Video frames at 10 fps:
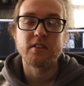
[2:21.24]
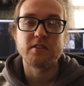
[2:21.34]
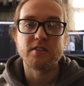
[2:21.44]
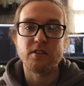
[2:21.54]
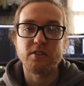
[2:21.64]

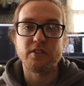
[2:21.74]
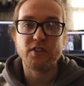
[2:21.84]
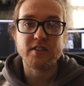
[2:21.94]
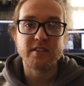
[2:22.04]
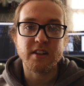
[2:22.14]
So the
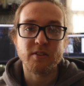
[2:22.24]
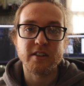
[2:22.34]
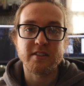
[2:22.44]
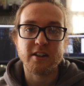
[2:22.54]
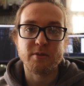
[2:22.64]
first thing I
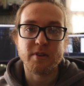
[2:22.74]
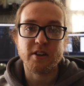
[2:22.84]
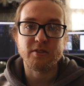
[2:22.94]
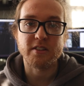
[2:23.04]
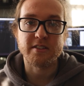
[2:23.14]
want to talk
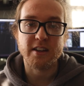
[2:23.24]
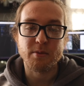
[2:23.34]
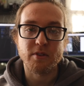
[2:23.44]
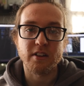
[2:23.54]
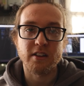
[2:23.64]
about with this
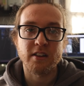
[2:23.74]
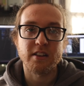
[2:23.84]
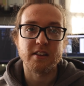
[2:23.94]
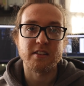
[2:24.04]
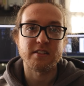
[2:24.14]
camera
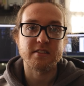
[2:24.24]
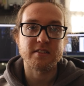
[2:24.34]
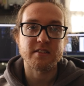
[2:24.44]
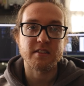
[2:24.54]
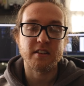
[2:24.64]

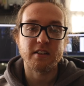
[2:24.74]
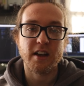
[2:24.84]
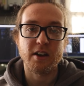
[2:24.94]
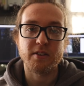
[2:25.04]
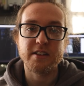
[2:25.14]
is
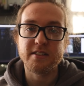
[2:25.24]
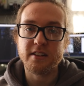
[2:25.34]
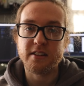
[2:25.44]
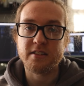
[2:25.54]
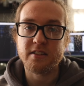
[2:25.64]
how easy
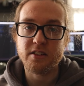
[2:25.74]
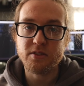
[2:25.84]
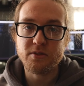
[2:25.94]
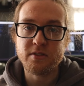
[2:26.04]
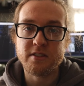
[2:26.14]
it is to
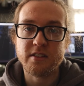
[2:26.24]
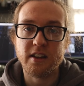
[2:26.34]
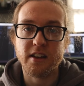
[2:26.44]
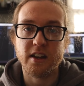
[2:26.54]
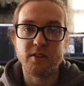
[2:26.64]
use
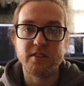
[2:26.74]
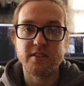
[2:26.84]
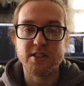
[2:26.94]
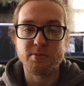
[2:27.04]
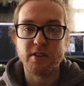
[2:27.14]
and how
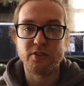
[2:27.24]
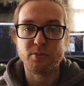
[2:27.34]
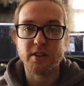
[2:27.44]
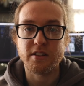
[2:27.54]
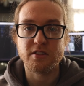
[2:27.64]
easy it's been for
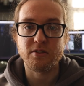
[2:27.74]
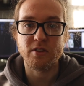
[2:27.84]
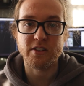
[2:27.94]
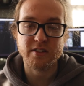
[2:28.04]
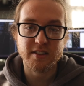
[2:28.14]
me to
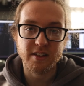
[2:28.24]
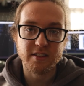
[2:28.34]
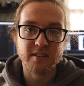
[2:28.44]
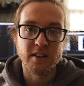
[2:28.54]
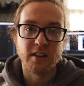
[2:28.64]

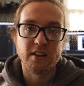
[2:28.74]
understand.